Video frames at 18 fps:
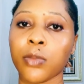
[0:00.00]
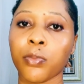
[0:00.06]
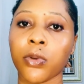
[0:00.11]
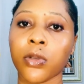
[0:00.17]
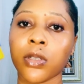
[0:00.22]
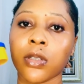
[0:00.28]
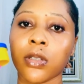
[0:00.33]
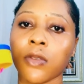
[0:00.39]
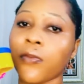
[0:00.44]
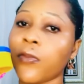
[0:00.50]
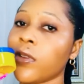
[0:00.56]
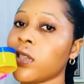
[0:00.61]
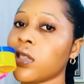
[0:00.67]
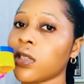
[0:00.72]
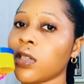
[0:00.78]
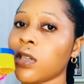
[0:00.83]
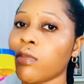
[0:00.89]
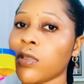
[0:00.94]
but face
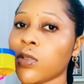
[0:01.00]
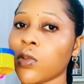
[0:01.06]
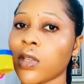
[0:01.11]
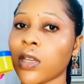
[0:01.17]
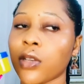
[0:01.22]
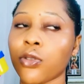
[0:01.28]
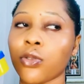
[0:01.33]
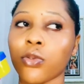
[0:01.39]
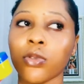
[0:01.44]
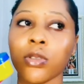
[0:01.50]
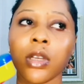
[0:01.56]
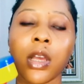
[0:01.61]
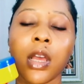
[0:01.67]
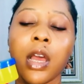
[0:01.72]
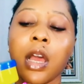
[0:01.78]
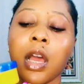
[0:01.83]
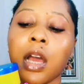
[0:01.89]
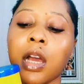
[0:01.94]
cream is what I use,
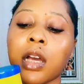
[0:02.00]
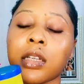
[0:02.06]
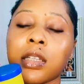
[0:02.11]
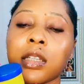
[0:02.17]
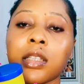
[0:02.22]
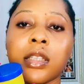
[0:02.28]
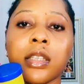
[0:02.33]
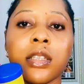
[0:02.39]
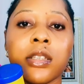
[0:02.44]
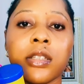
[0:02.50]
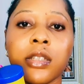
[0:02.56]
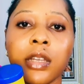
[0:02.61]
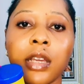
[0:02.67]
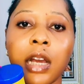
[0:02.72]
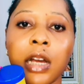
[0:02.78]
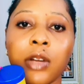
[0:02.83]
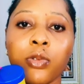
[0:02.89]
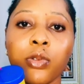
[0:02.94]
and this is
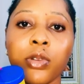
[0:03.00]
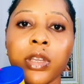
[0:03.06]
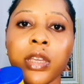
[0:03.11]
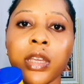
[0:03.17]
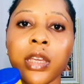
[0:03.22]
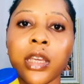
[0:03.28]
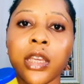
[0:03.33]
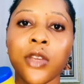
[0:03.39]
JRA.